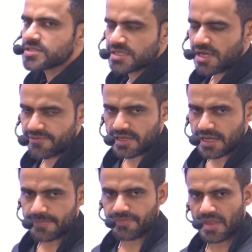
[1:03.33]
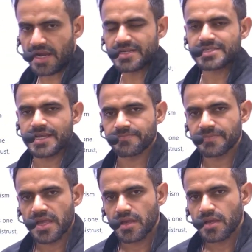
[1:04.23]
SAFTA. Understand,
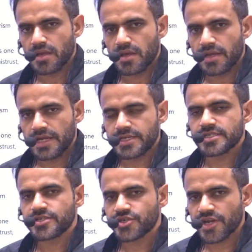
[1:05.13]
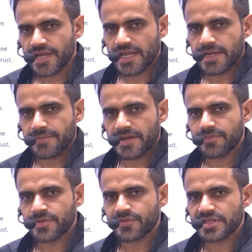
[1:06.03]
it is a trade
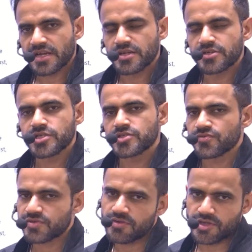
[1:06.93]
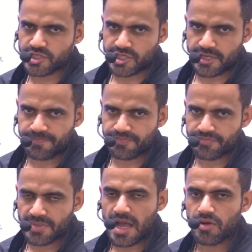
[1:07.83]
agreement between the countries of South Asia.
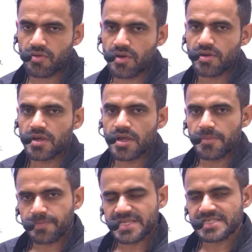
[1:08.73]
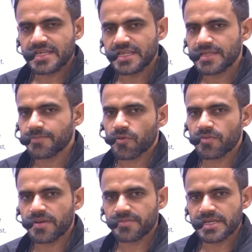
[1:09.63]
Now, basically, the
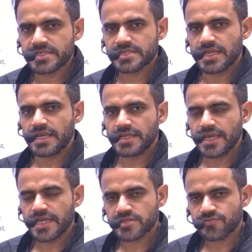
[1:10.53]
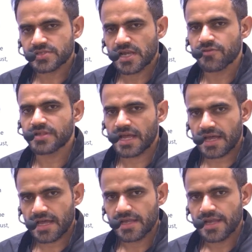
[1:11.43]
problem is in case of
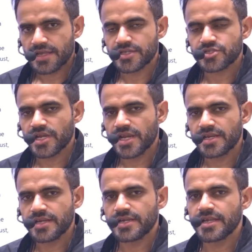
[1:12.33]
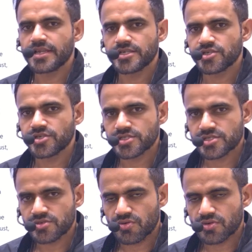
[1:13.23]
SAFTA, the trade integration
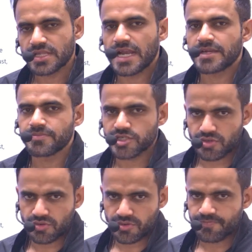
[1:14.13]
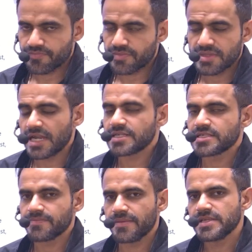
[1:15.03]
is not that much good. That
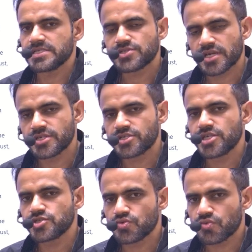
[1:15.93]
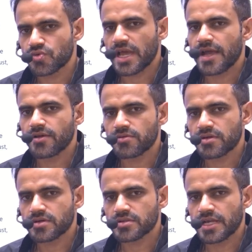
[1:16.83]
simply means countries do not have
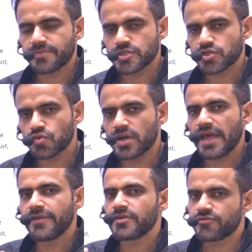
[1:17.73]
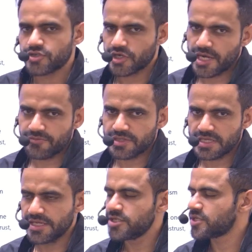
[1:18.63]
that much good level of trade with
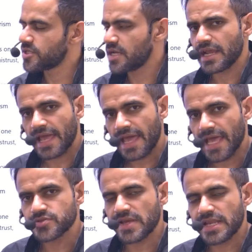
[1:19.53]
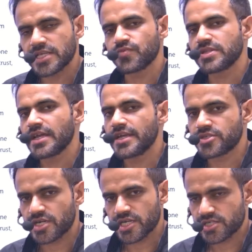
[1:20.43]
each other as well as with the
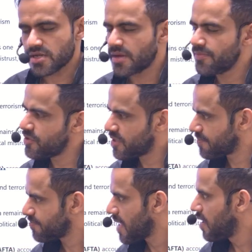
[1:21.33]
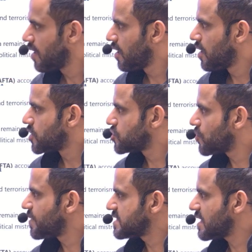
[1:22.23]
international community. So
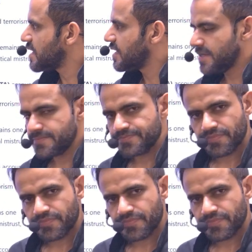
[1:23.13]
basically,